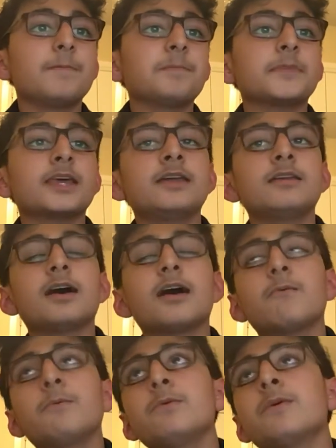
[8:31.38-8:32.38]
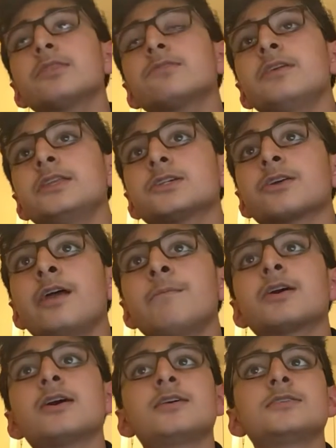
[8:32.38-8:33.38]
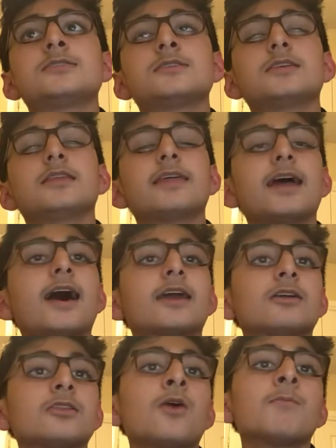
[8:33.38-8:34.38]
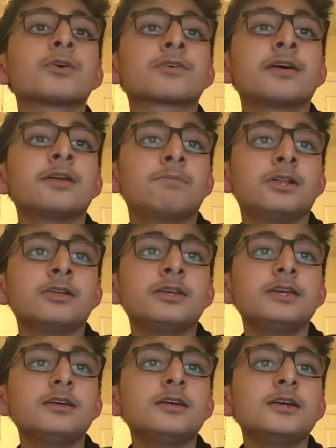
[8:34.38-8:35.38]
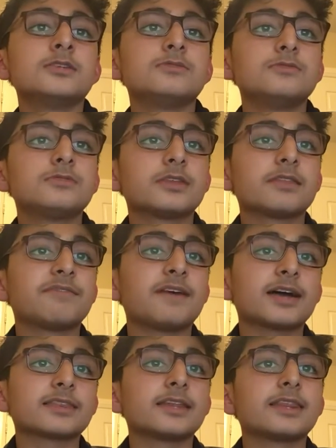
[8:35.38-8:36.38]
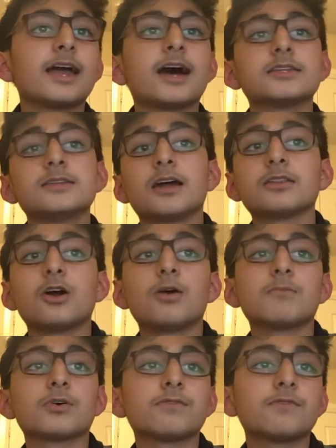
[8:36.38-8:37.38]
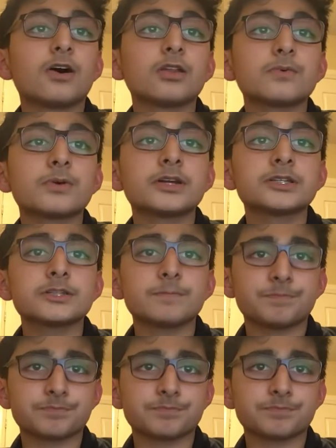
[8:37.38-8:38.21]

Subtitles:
And we went through Instagram because they had a lot more credibility due to the fact that they had a lot more followers